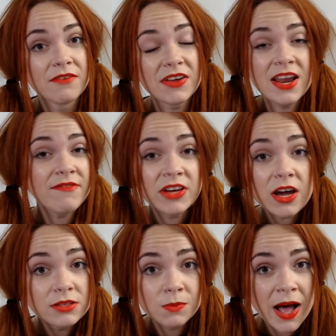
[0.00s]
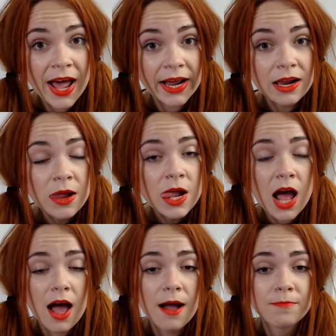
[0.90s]
It never goes away,
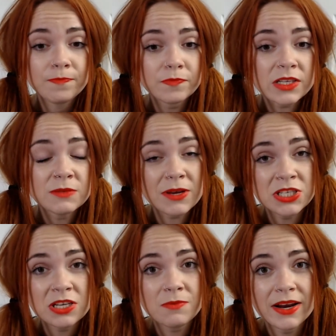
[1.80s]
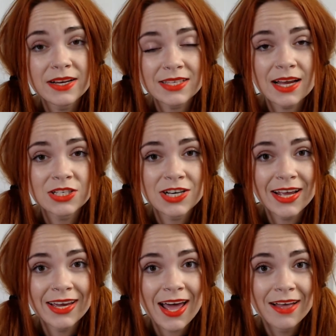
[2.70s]
especially when it's
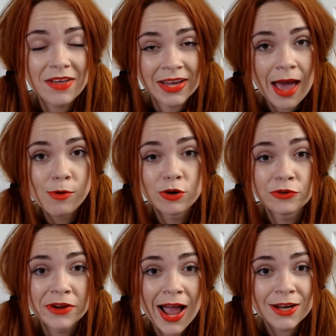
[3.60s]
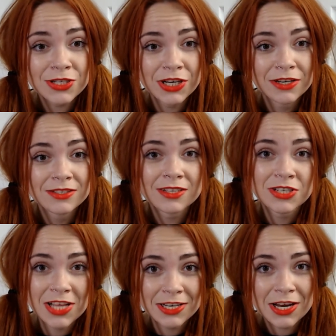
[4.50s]
actually a chemical reaction such
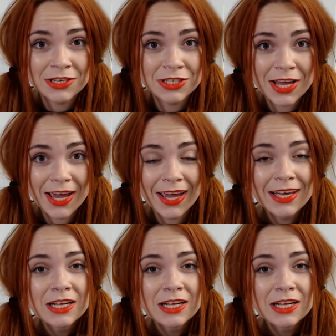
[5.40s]
as ADHD.